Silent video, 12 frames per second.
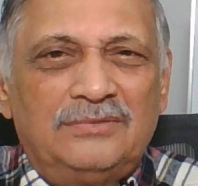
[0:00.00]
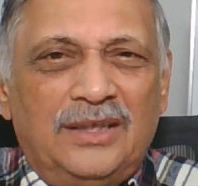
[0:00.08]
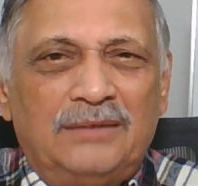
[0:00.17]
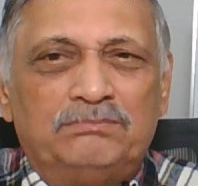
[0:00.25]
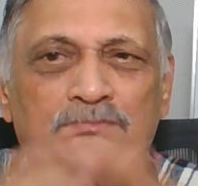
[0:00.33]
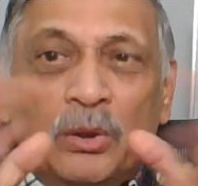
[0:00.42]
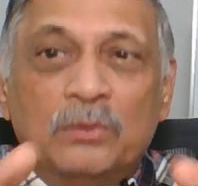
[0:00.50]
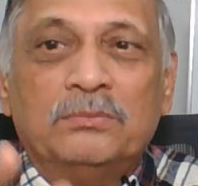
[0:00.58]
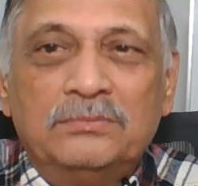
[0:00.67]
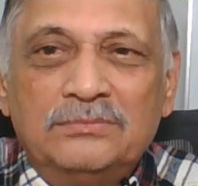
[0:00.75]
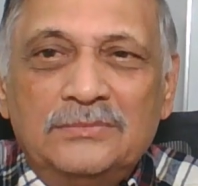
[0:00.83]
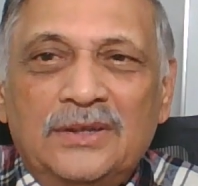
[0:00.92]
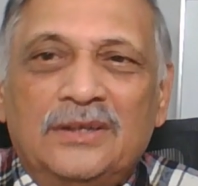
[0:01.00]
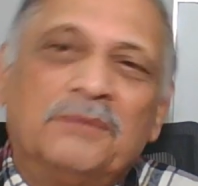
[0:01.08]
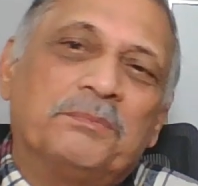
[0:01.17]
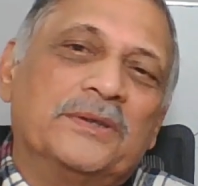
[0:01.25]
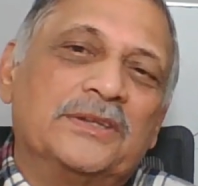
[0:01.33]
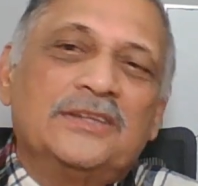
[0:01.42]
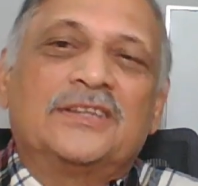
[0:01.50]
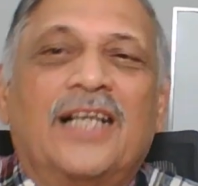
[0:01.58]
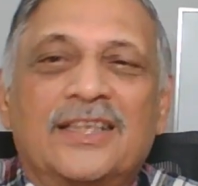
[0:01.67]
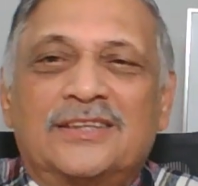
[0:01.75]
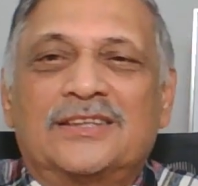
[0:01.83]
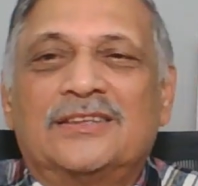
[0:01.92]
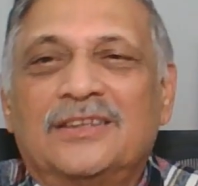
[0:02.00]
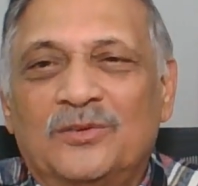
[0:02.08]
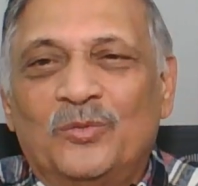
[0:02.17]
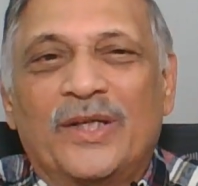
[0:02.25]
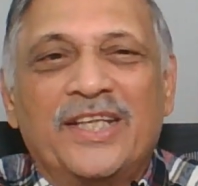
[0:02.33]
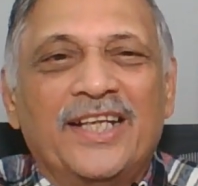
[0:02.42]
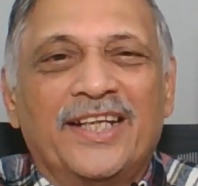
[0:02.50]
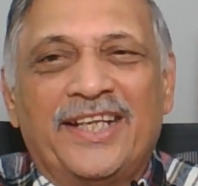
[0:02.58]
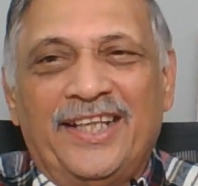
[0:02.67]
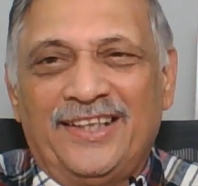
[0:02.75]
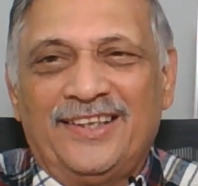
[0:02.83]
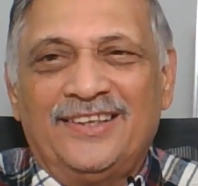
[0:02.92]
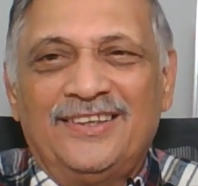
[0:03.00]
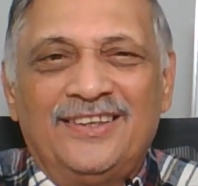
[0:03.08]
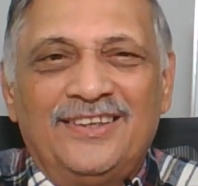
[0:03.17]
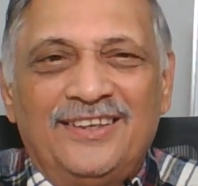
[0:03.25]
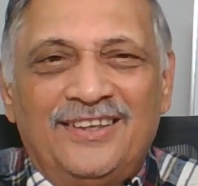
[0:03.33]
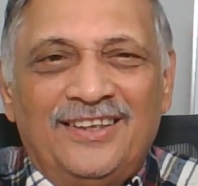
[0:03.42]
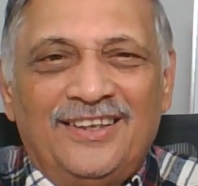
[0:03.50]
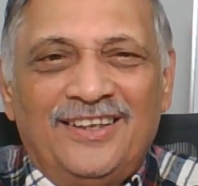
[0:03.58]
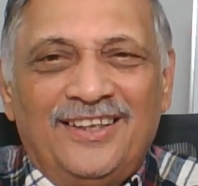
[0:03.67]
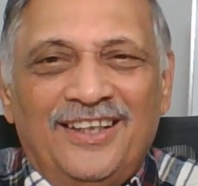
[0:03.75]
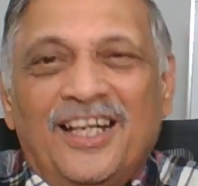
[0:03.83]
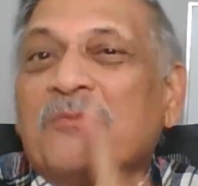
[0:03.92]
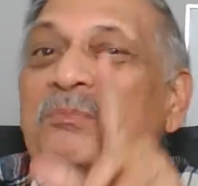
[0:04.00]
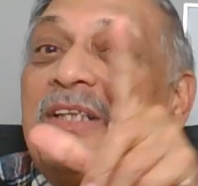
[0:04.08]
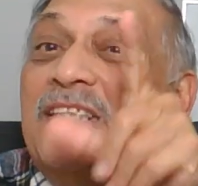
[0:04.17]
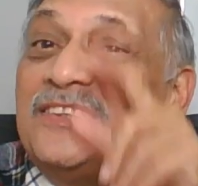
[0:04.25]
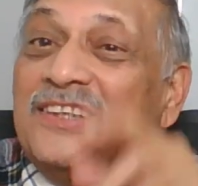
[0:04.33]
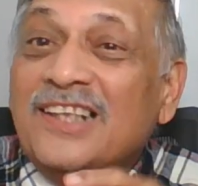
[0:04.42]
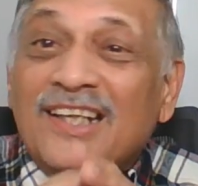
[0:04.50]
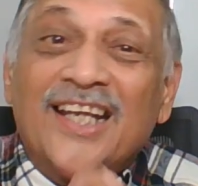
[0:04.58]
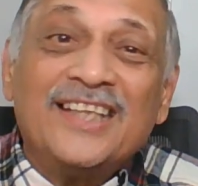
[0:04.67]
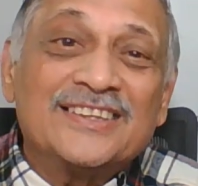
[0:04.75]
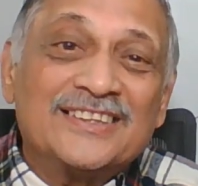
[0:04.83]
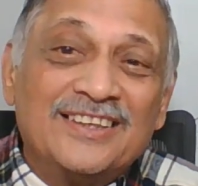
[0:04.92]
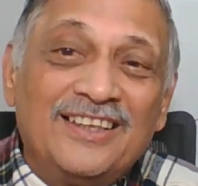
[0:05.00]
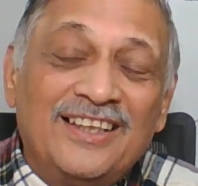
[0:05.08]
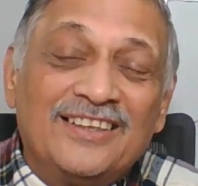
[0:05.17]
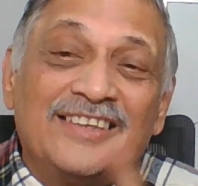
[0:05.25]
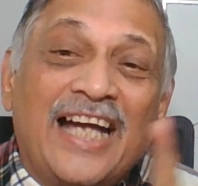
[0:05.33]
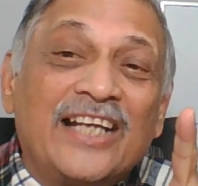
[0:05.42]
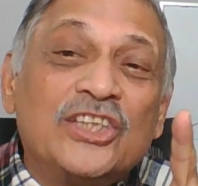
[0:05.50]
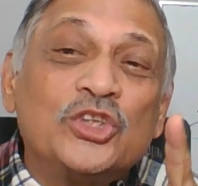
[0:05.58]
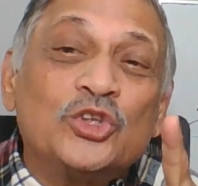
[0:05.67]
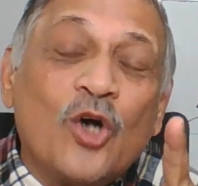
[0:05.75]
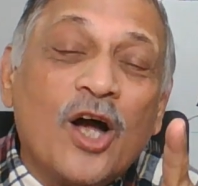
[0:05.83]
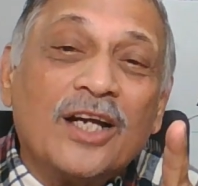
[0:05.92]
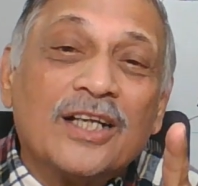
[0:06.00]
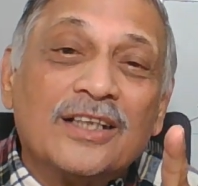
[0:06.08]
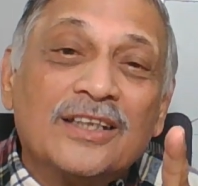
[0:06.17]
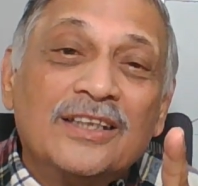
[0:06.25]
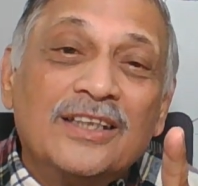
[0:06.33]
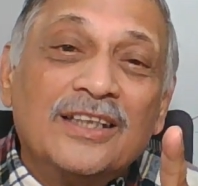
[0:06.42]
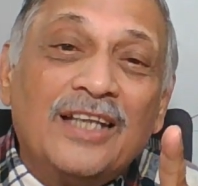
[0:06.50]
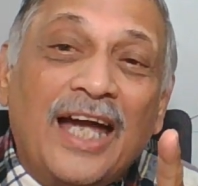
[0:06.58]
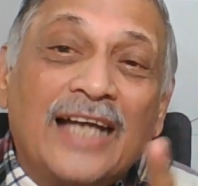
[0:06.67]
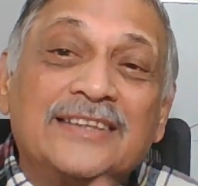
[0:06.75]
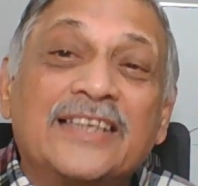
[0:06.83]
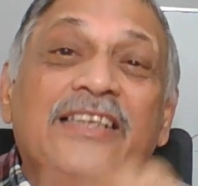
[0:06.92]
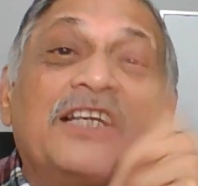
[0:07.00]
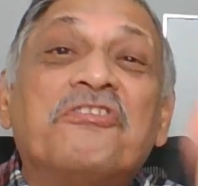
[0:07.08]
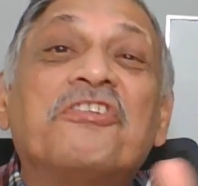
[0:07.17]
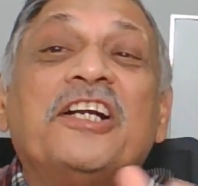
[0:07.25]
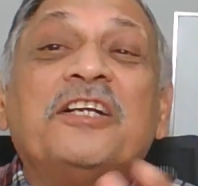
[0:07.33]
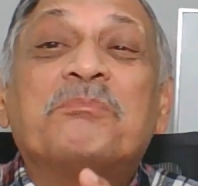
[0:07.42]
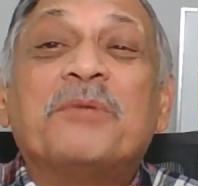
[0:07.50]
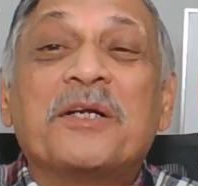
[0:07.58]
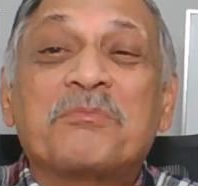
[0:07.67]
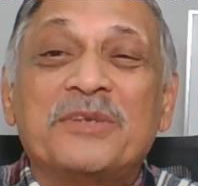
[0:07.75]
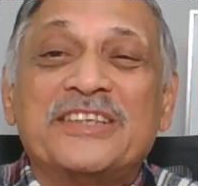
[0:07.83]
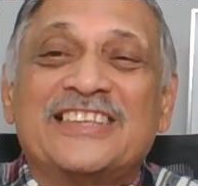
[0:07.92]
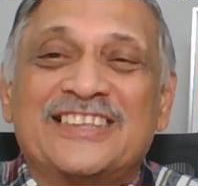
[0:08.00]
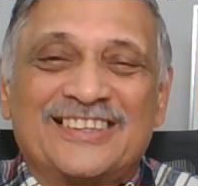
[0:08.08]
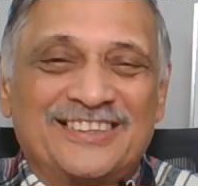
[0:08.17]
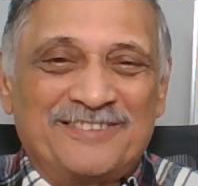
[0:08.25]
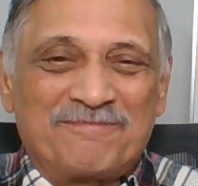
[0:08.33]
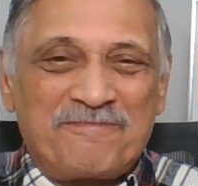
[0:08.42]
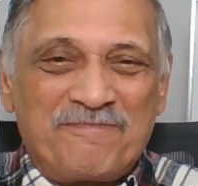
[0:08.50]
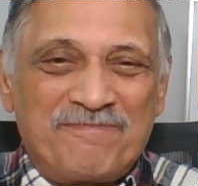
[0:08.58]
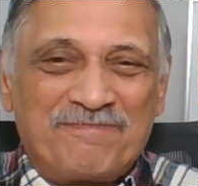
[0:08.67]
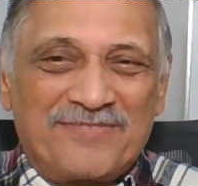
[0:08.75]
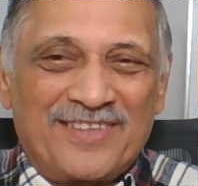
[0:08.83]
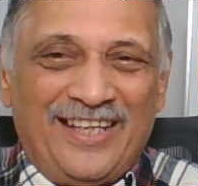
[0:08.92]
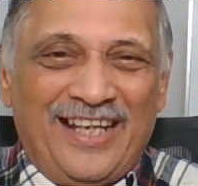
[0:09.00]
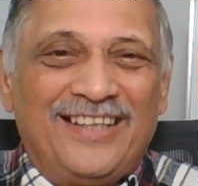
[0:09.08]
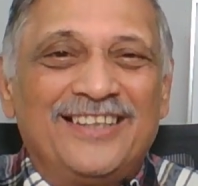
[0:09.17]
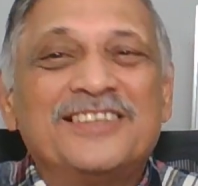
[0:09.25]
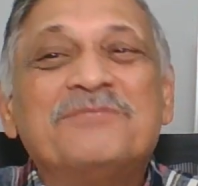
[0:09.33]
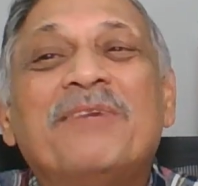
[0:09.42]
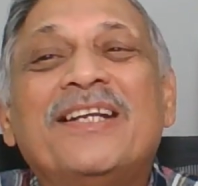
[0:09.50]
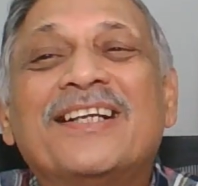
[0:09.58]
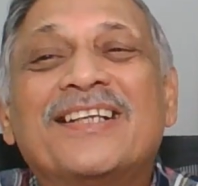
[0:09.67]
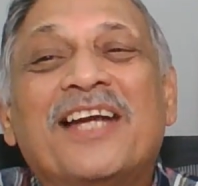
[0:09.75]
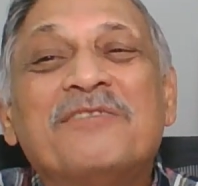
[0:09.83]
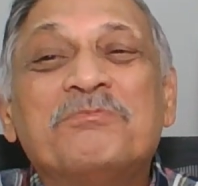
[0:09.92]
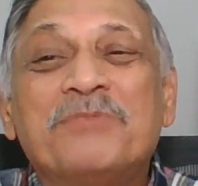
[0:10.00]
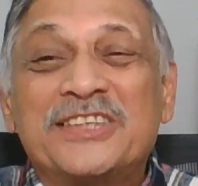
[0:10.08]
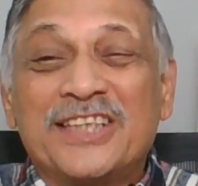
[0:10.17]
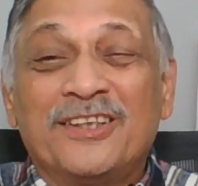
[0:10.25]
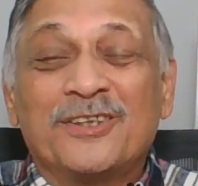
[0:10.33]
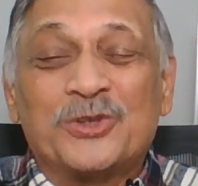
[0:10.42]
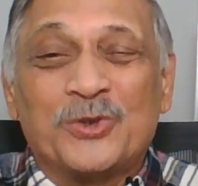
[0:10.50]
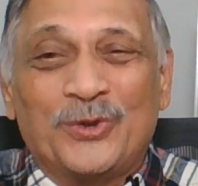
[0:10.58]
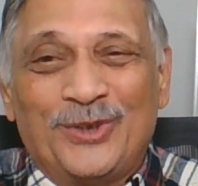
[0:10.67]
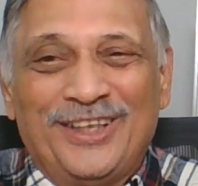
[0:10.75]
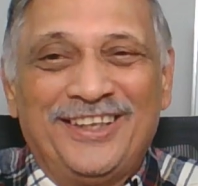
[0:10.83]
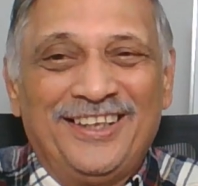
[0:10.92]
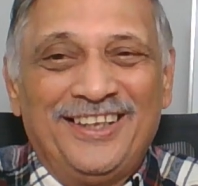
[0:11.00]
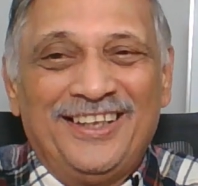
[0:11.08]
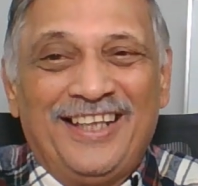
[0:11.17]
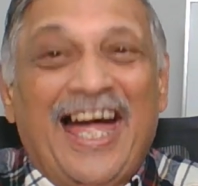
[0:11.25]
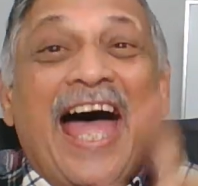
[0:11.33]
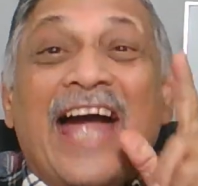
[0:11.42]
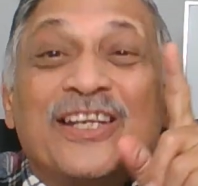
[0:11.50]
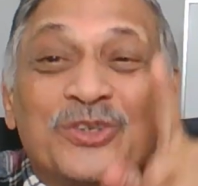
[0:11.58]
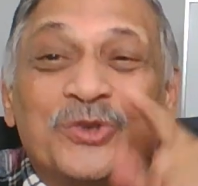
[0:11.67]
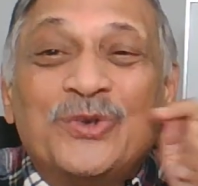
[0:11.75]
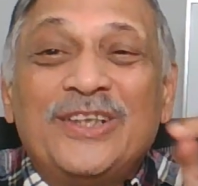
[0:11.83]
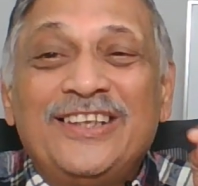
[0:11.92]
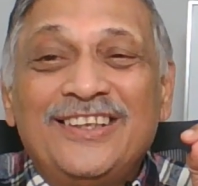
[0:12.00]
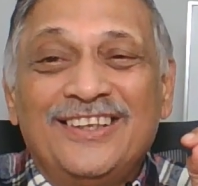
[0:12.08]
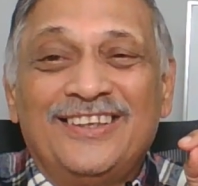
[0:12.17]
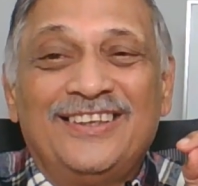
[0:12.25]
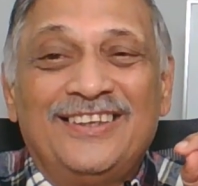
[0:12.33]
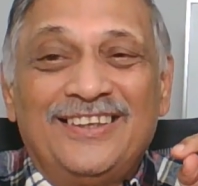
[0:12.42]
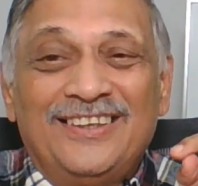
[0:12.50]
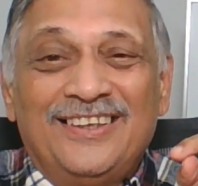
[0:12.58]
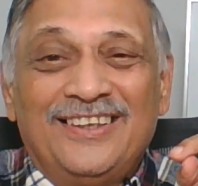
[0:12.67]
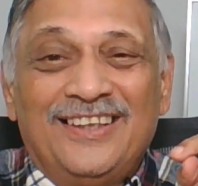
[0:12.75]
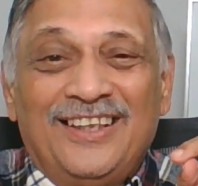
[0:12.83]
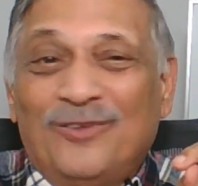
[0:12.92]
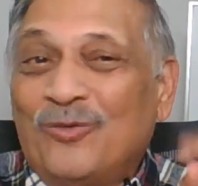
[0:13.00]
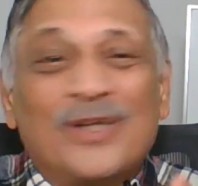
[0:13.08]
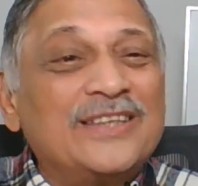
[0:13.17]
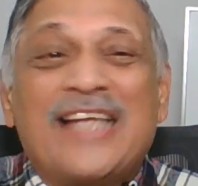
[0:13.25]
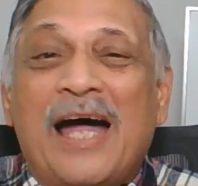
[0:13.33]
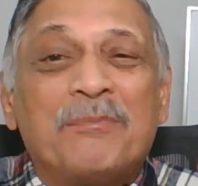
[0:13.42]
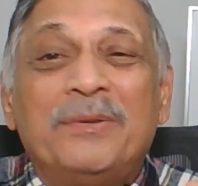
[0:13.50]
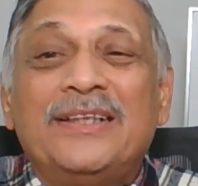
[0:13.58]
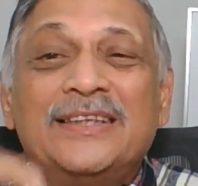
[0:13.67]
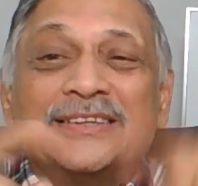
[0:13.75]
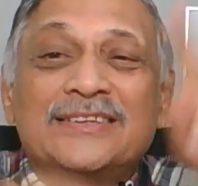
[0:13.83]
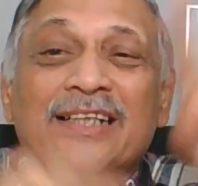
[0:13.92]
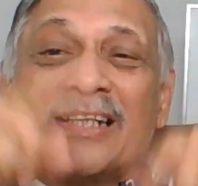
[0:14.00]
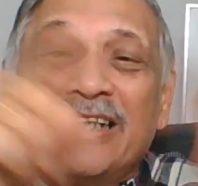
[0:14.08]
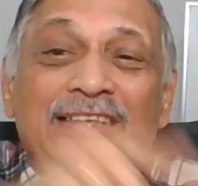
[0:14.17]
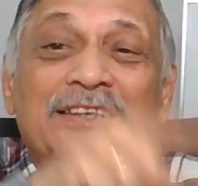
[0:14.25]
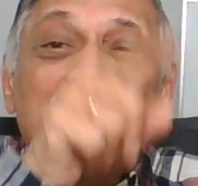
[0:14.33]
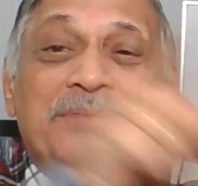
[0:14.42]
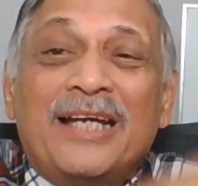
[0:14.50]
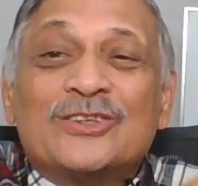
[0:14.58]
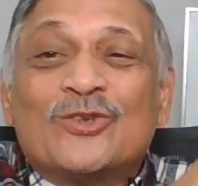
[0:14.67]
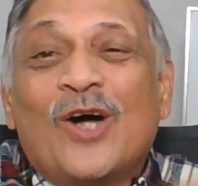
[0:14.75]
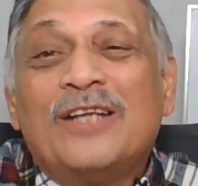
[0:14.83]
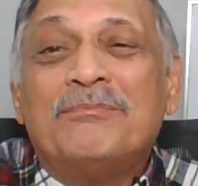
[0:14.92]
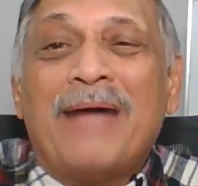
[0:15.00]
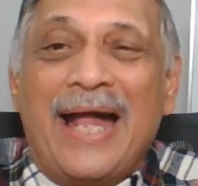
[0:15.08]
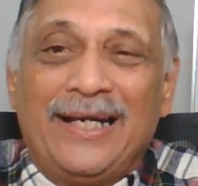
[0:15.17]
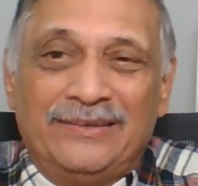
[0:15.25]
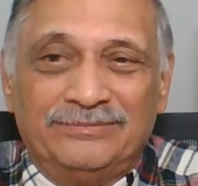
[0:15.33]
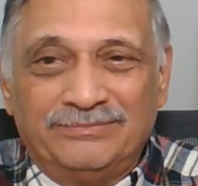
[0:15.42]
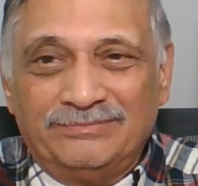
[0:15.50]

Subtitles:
and boom, the person starts working again. Please realize that shock has a different purpose, and it is many times misunderstood. Actually, what has happened is the rhythm has gone bad